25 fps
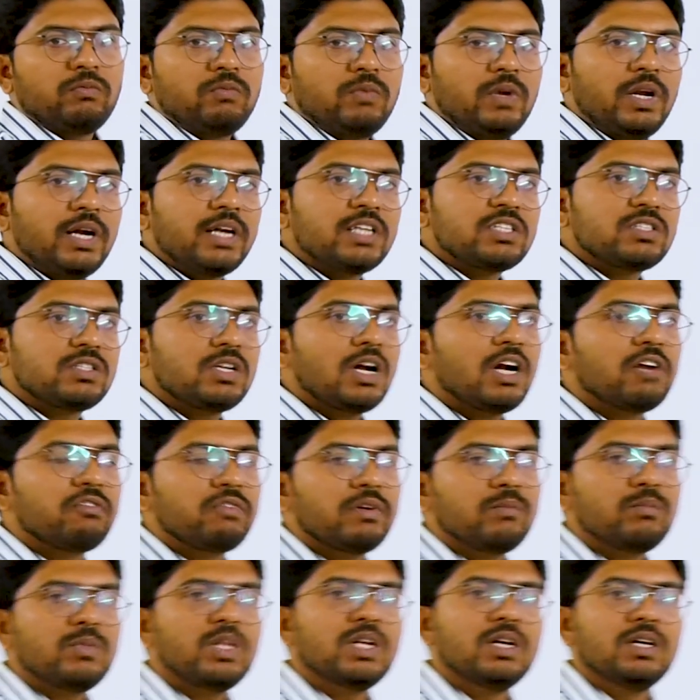Let us start
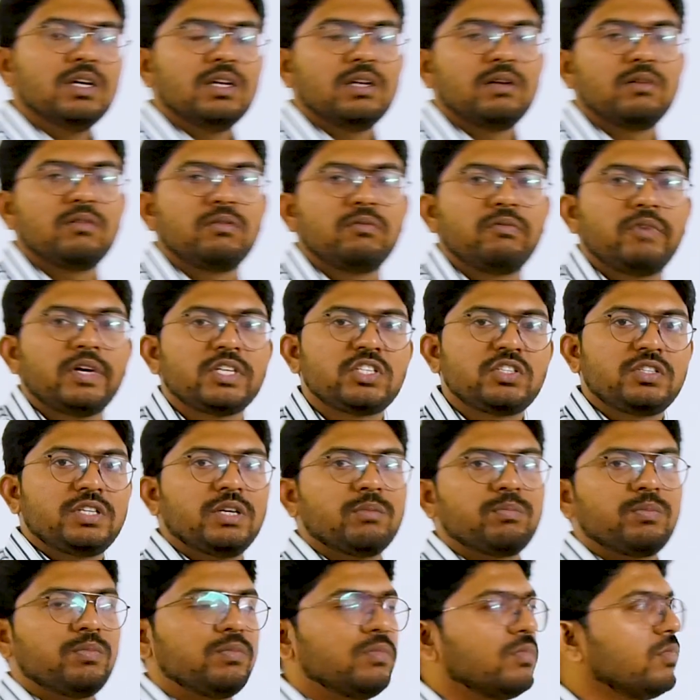from the first
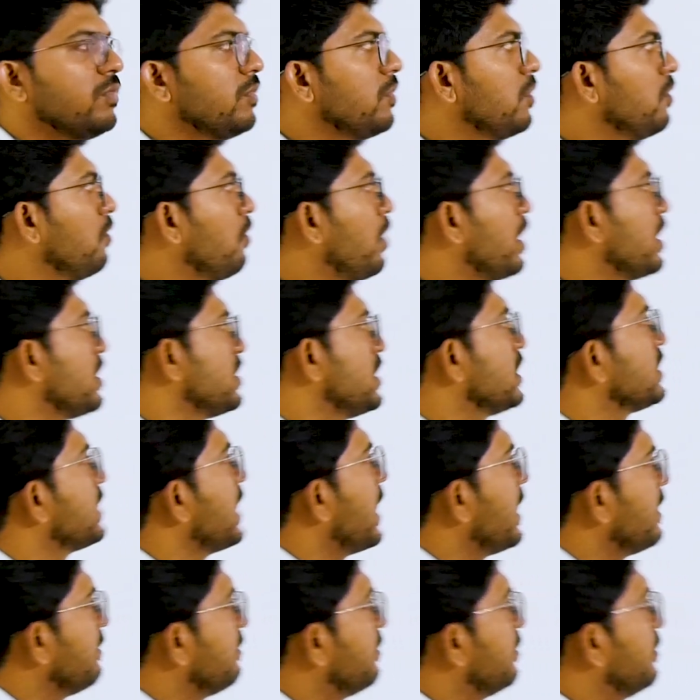step. What is a
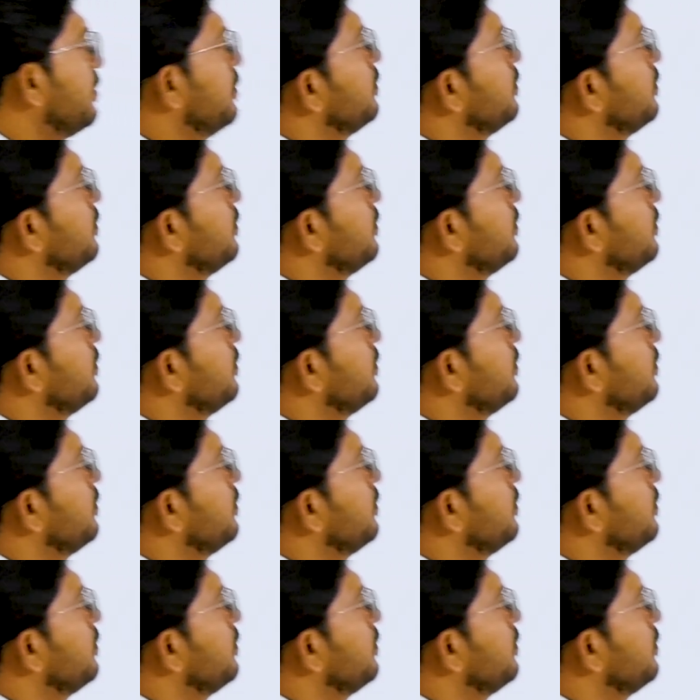tariff?